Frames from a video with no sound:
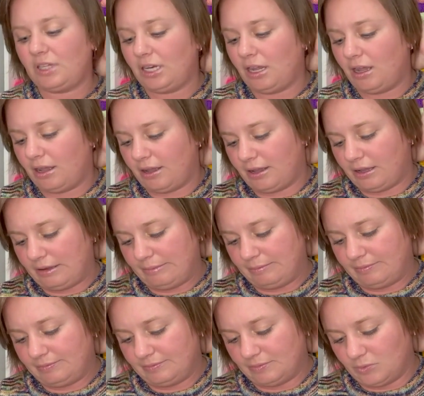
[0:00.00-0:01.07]

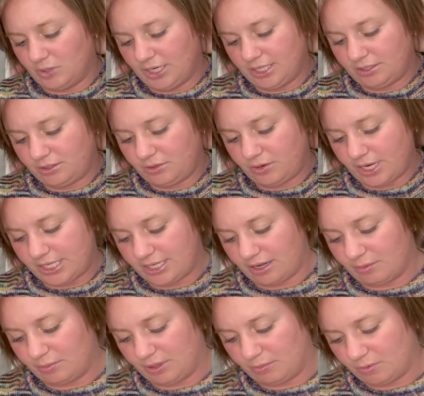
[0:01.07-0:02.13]
What else do I
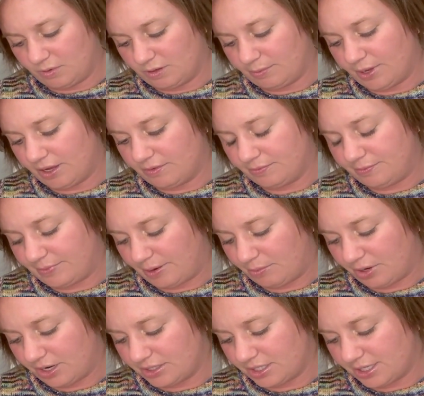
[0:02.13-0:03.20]
tell people about my
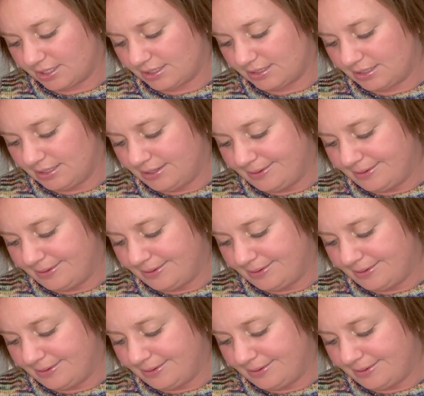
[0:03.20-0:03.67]
projects?